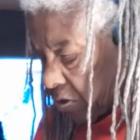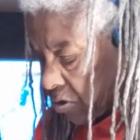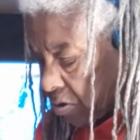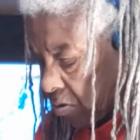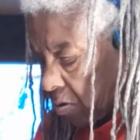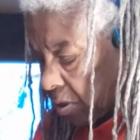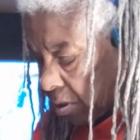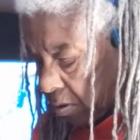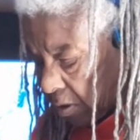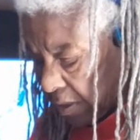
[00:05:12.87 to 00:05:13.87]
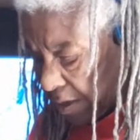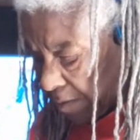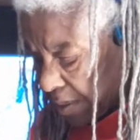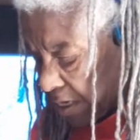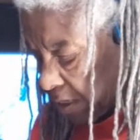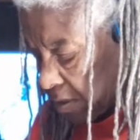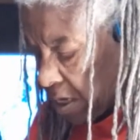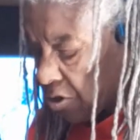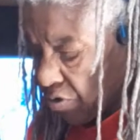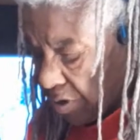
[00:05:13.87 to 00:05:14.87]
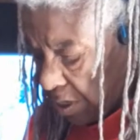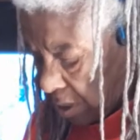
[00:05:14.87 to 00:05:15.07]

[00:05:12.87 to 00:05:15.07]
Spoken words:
do in the 17th century